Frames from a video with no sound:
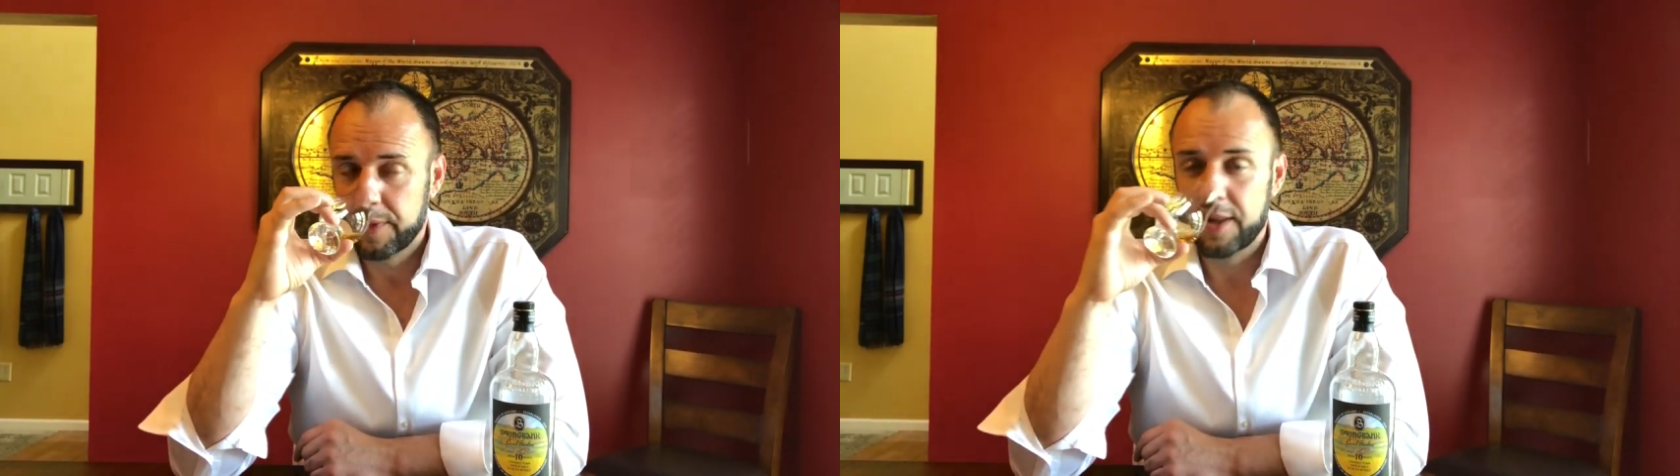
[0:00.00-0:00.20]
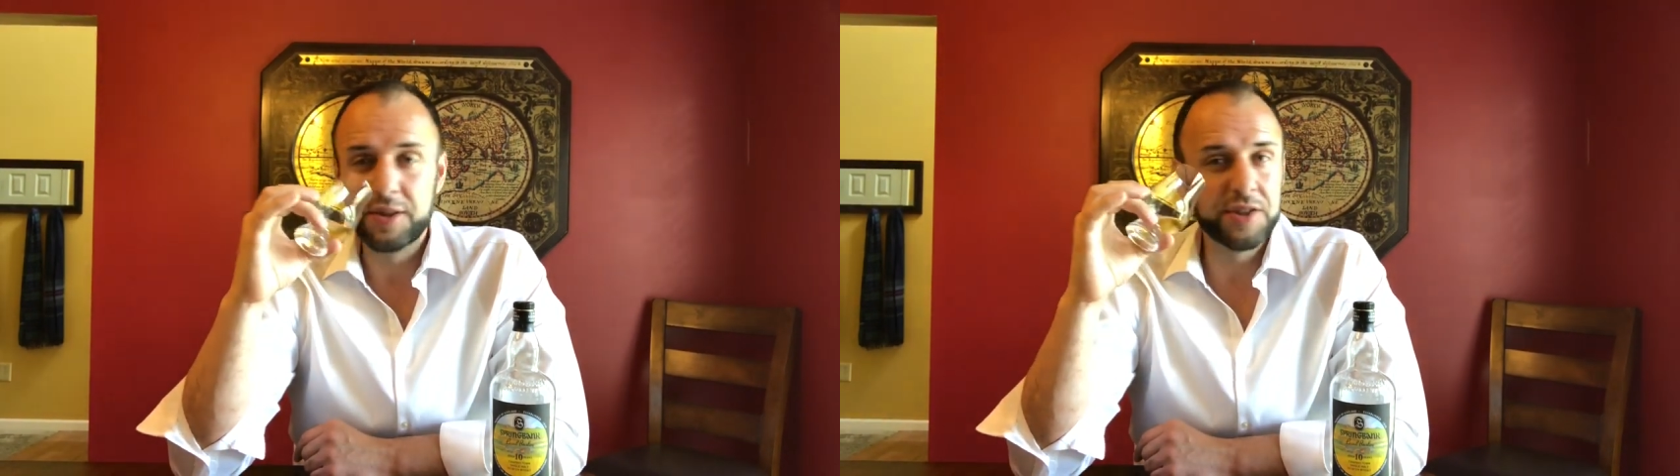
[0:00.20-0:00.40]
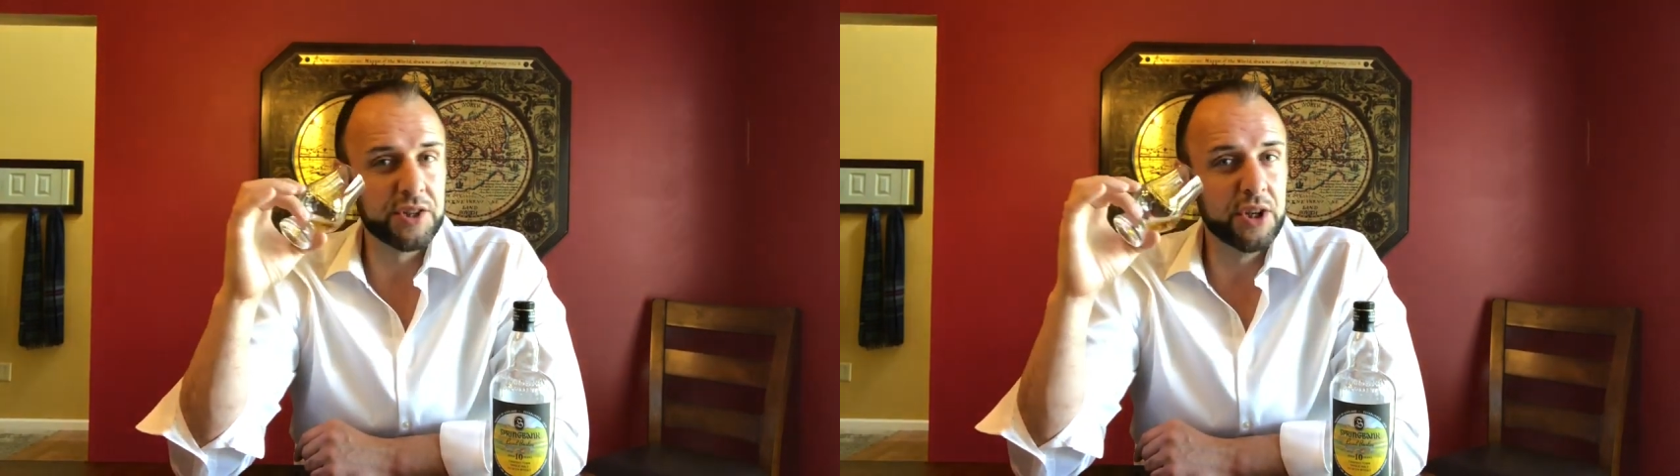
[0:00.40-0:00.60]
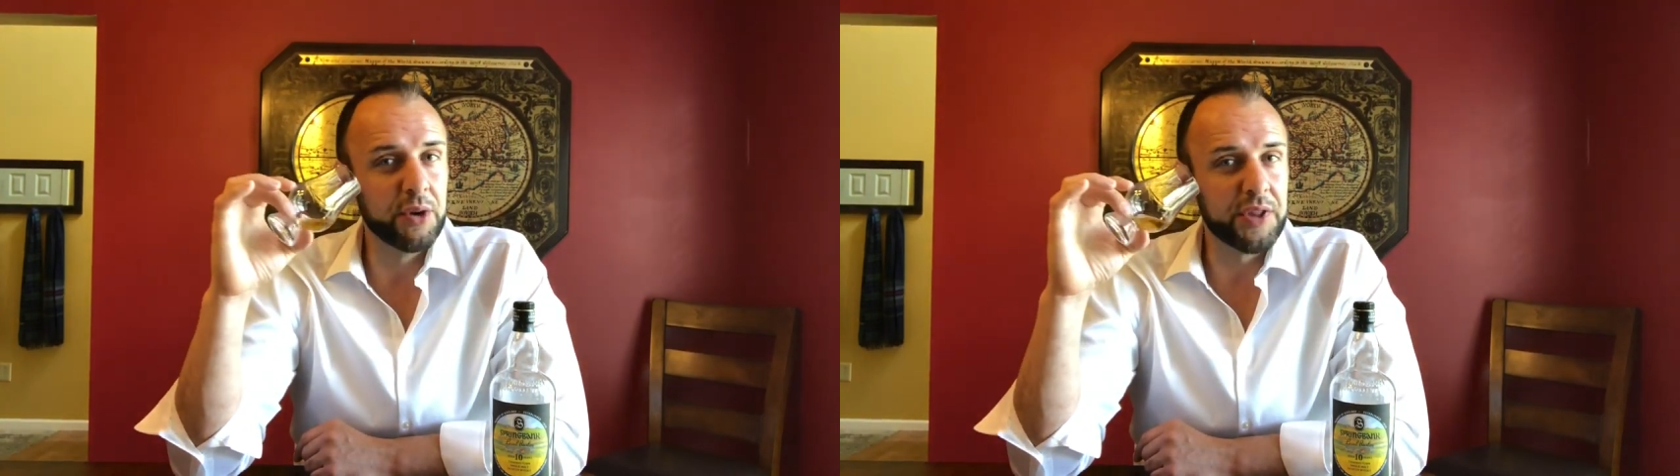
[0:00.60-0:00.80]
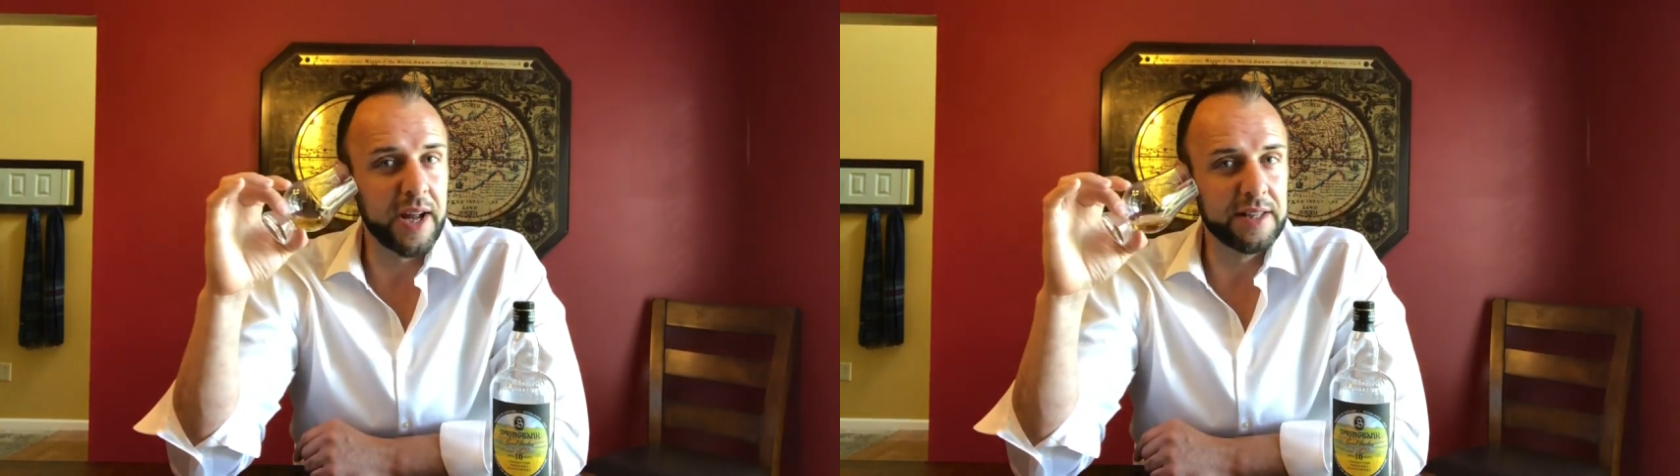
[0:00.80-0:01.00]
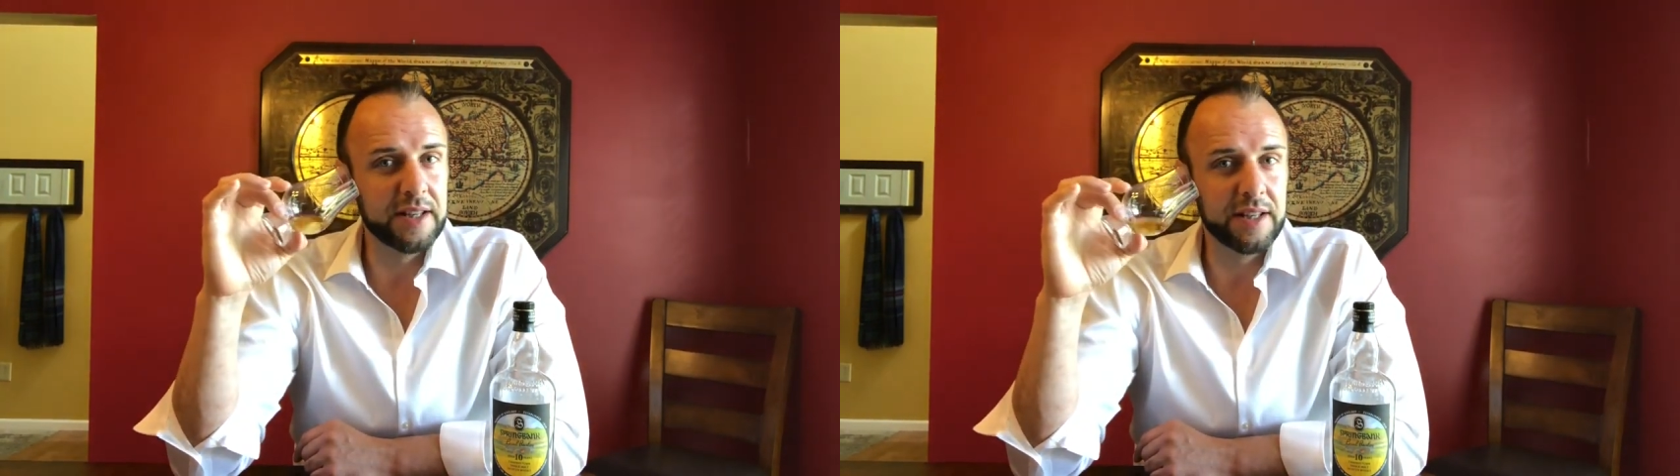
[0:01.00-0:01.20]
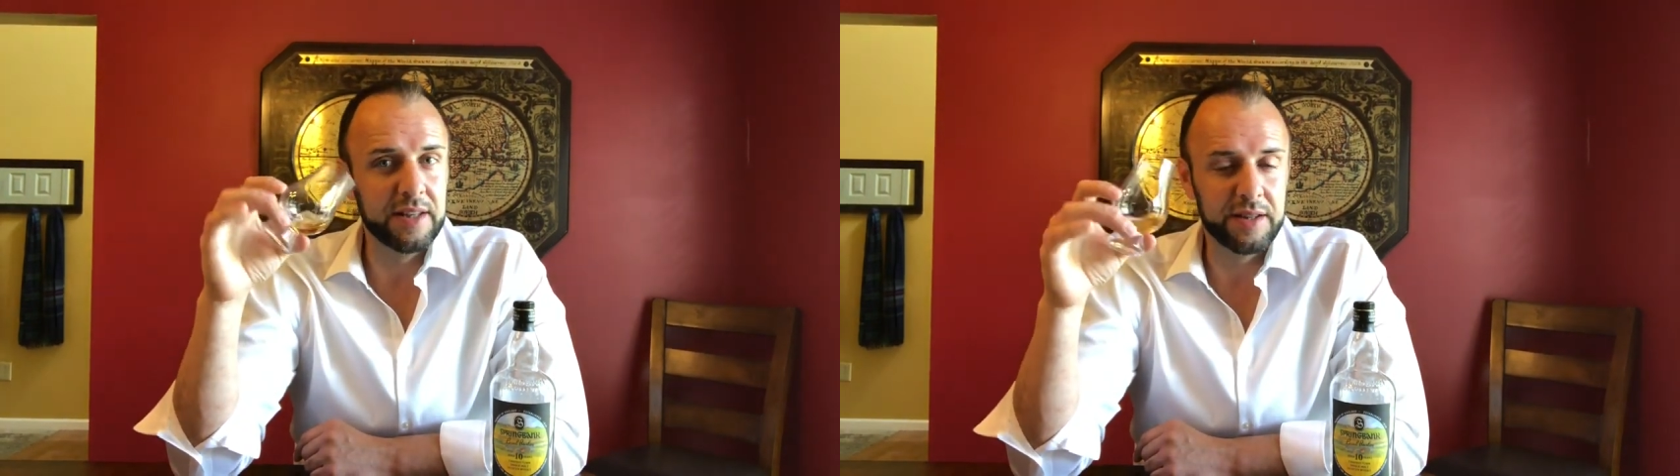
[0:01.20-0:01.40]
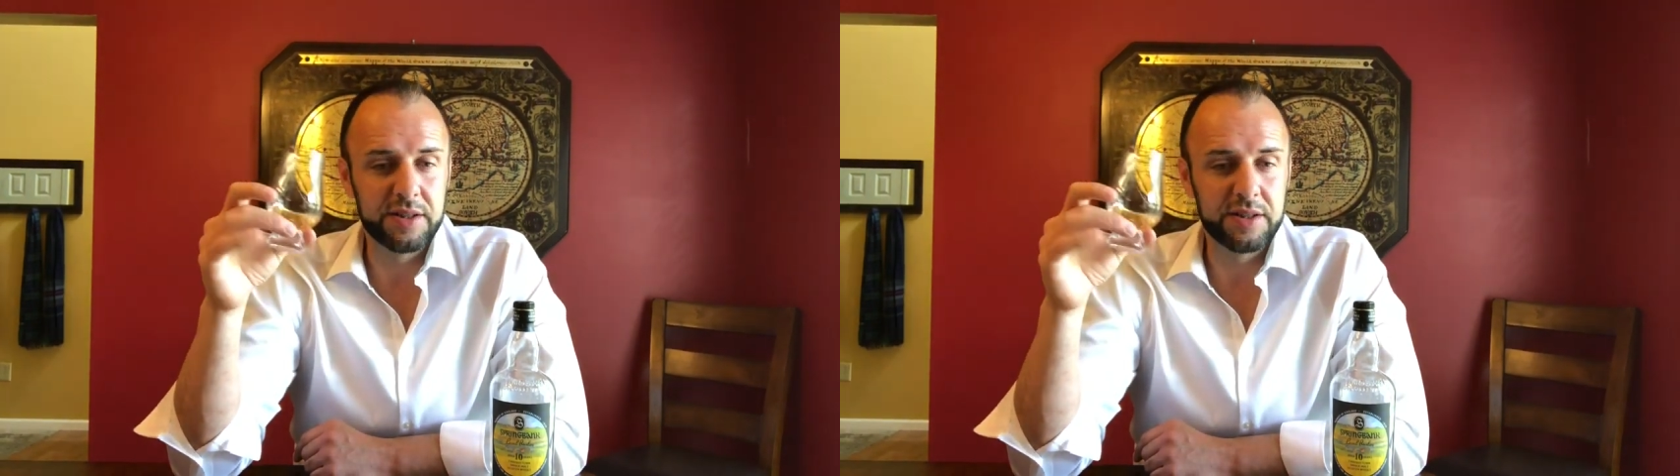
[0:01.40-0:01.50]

And this is a note that I did get in the